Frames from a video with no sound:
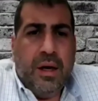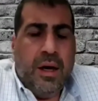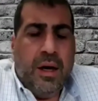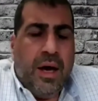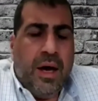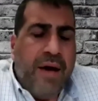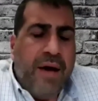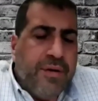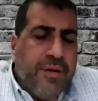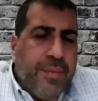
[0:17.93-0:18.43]

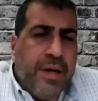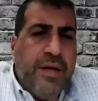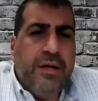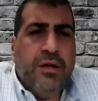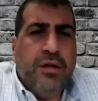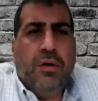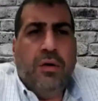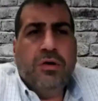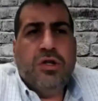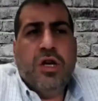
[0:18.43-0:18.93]
Everybody
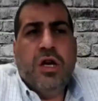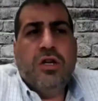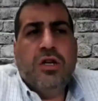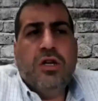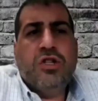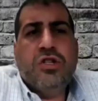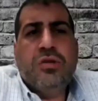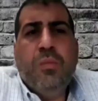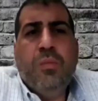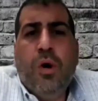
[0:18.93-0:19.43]
knows
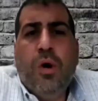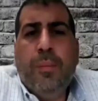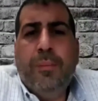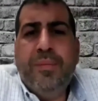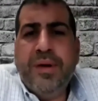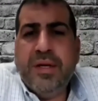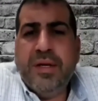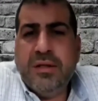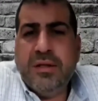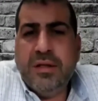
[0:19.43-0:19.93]
small
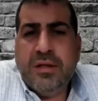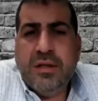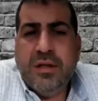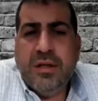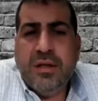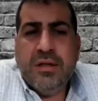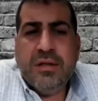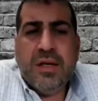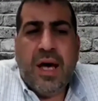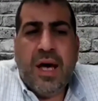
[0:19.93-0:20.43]

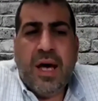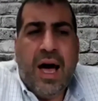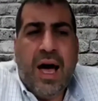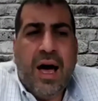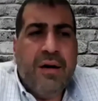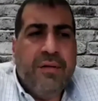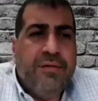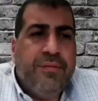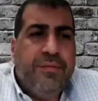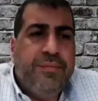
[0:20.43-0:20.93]
businesses
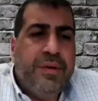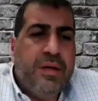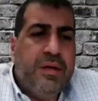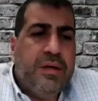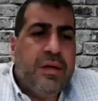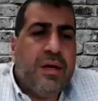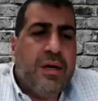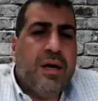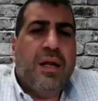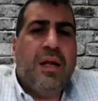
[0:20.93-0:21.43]
have been
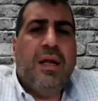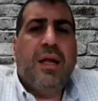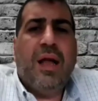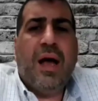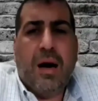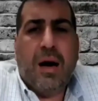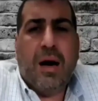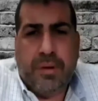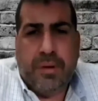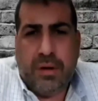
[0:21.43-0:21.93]

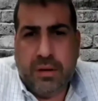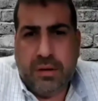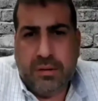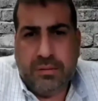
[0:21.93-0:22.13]
clobbered.